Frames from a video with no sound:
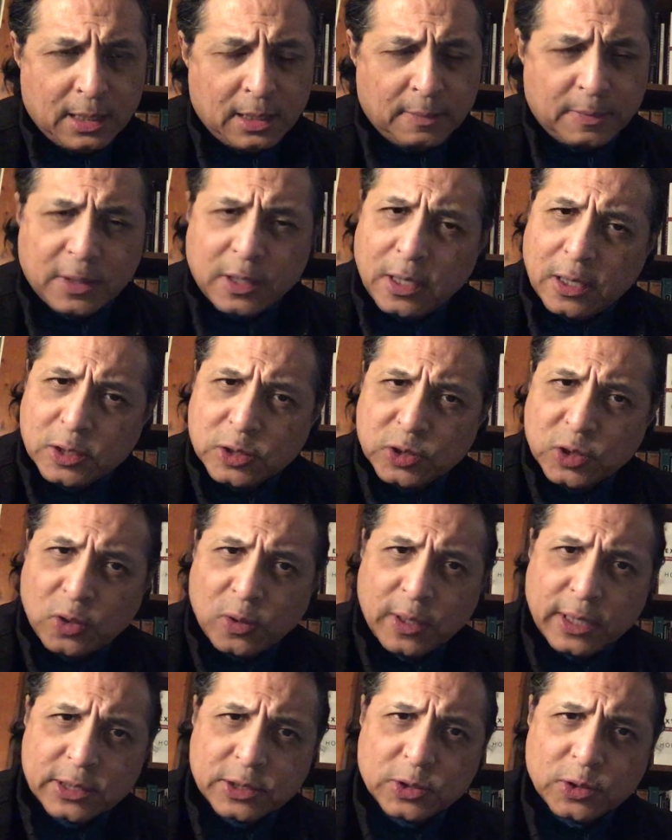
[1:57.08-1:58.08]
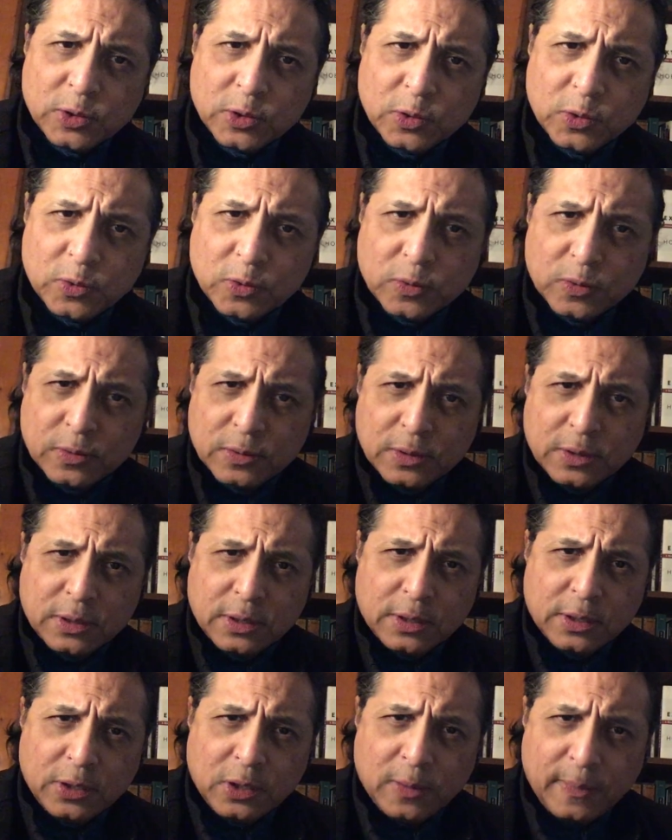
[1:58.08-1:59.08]
but also as to
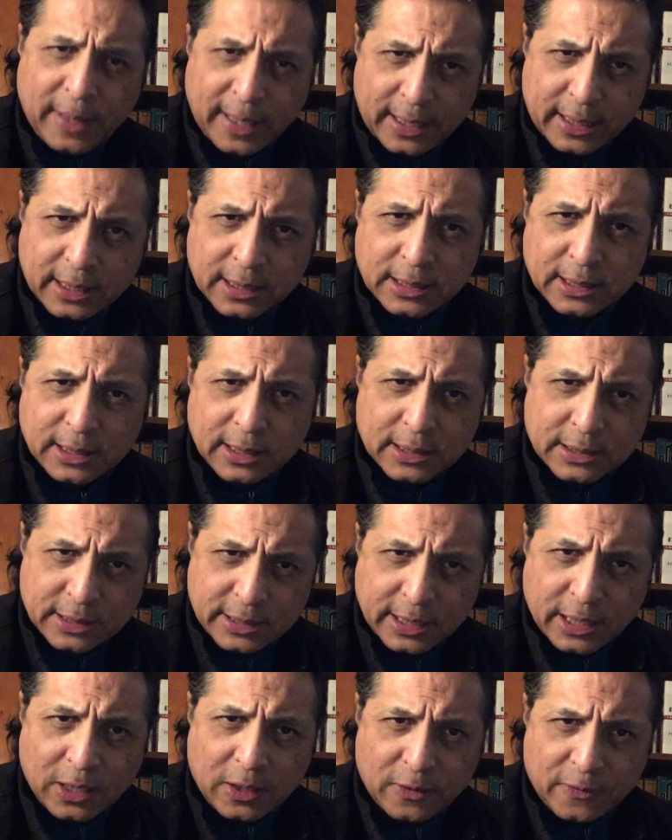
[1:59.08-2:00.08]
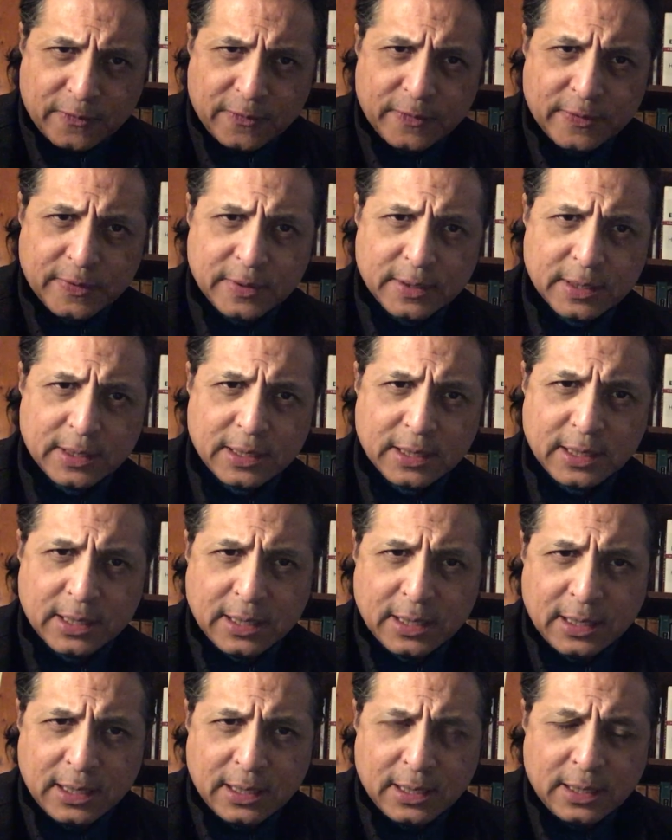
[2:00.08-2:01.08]
humanity itself,
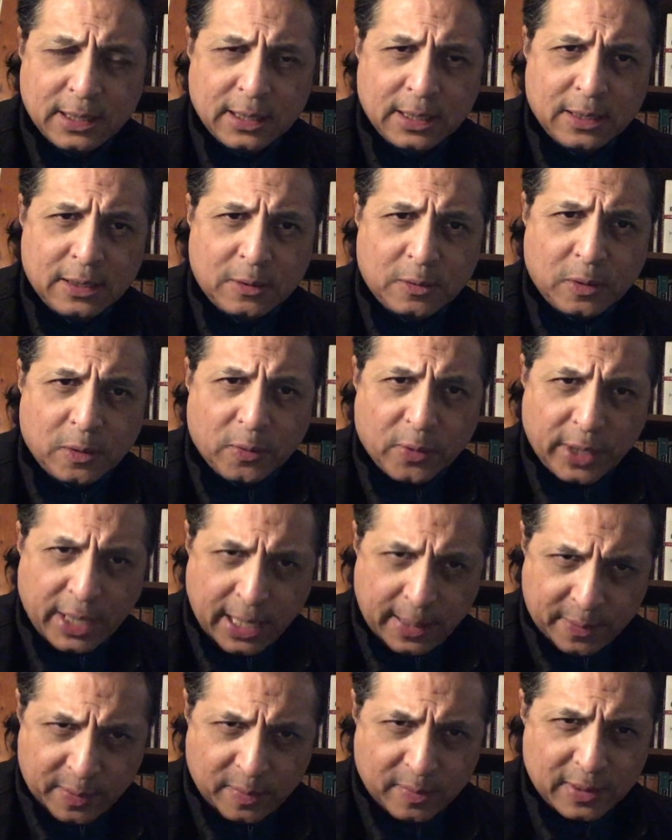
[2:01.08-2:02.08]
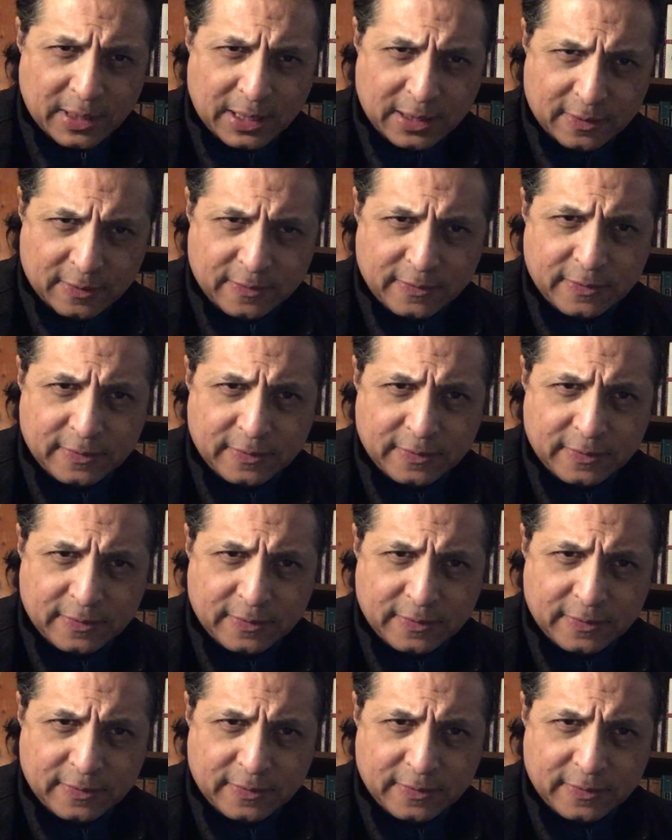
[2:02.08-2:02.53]
what we're capable of,